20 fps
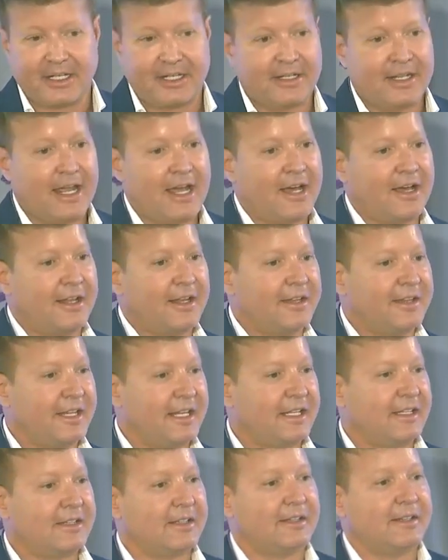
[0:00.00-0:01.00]
Now, the
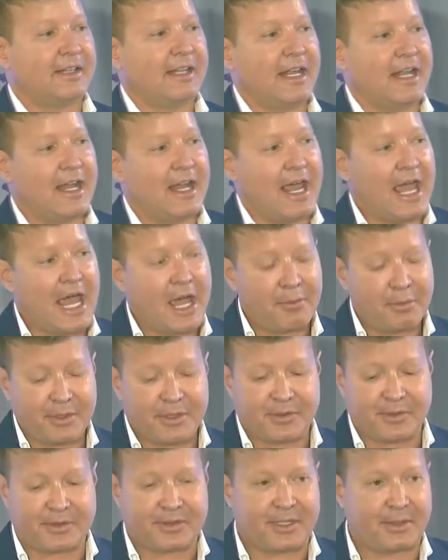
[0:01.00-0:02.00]
thing that
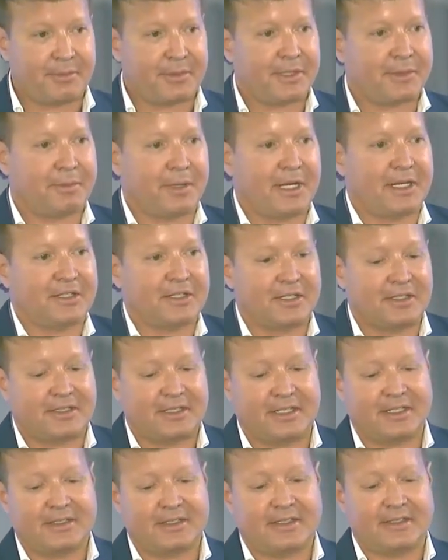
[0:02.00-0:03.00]
happens with some of these patients
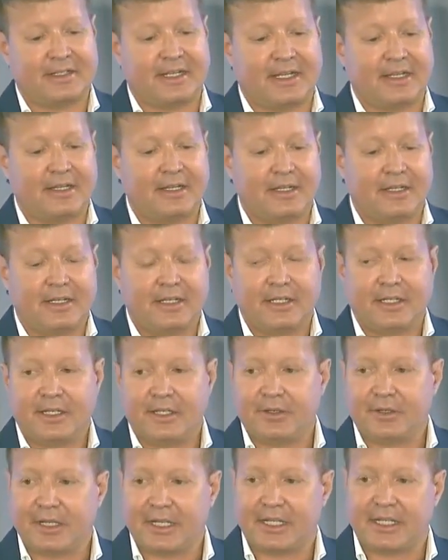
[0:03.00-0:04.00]
is that
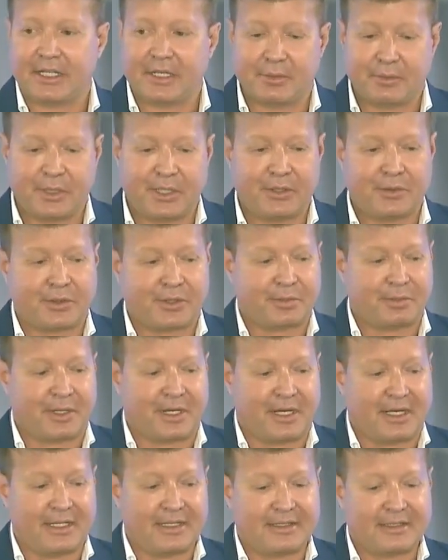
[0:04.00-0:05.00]
you get an immune
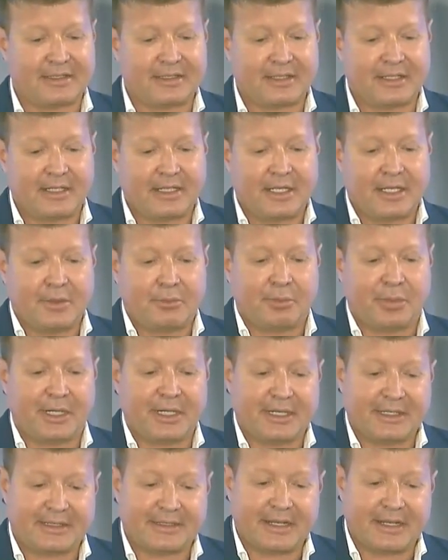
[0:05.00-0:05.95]
response, but it's